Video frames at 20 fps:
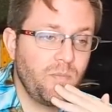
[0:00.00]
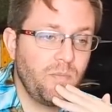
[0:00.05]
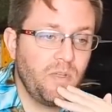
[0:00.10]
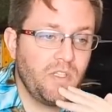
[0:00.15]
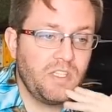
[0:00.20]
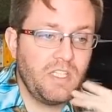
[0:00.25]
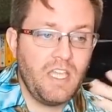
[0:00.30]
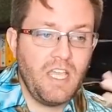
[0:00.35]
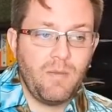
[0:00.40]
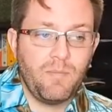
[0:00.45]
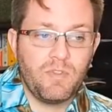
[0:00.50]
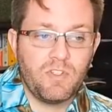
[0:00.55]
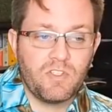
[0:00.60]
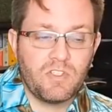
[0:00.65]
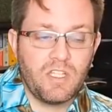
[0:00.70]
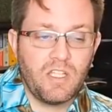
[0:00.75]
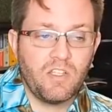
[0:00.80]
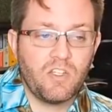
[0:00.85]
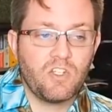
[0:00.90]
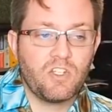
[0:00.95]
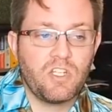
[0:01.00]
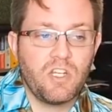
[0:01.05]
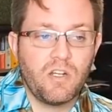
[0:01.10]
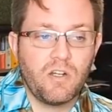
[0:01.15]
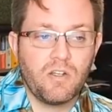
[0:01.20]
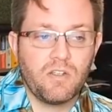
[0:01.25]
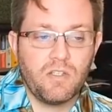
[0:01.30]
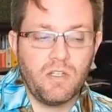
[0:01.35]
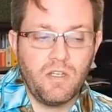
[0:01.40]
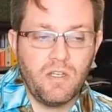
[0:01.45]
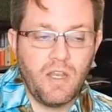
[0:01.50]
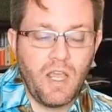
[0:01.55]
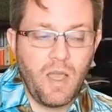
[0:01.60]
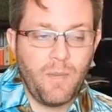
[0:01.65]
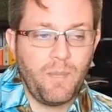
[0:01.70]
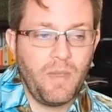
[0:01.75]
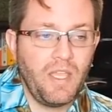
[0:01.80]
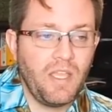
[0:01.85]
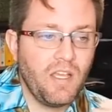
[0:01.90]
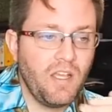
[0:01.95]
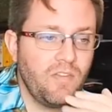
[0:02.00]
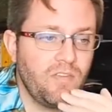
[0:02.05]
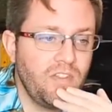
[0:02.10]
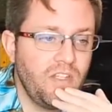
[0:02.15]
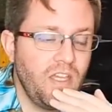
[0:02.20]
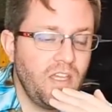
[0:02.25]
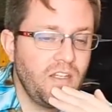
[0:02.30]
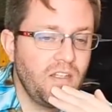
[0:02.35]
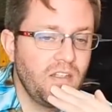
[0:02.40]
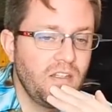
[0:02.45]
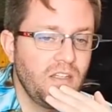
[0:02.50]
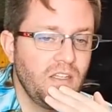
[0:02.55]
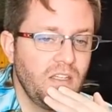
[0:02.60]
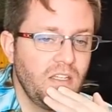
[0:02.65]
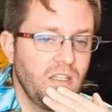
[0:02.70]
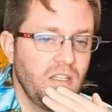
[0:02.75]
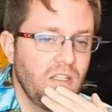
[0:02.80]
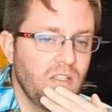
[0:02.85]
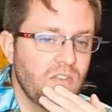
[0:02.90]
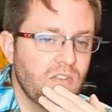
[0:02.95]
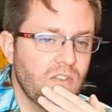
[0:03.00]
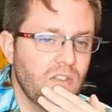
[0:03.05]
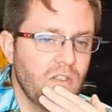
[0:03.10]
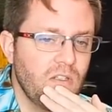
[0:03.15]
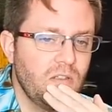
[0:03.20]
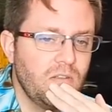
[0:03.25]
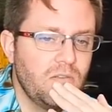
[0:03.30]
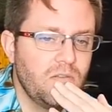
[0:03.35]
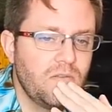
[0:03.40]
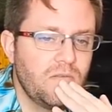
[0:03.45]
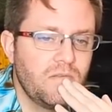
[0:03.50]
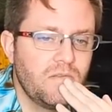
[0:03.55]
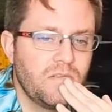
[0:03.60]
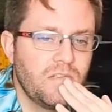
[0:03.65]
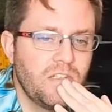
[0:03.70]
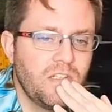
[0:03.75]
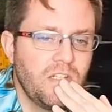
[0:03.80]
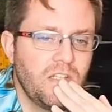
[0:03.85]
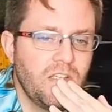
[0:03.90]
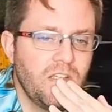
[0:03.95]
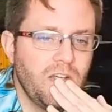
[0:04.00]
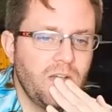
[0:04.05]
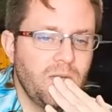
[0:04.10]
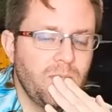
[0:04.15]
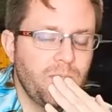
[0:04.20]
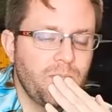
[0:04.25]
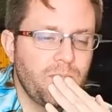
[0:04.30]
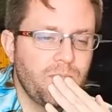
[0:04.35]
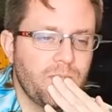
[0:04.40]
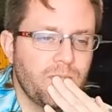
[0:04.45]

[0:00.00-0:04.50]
But they have been selling shares and not paying off debt, so there you go.